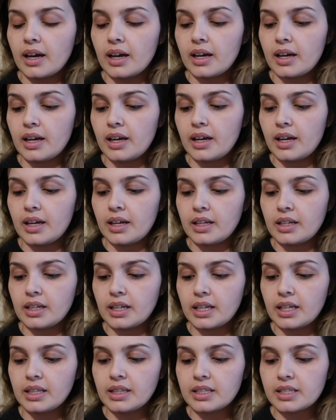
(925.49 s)

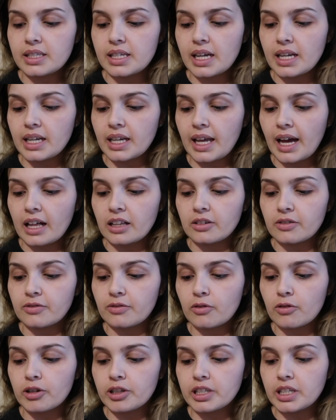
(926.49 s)
And in the state of
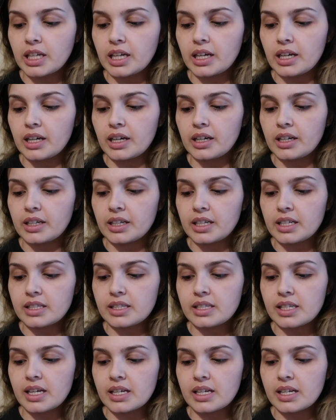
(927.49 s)
California, it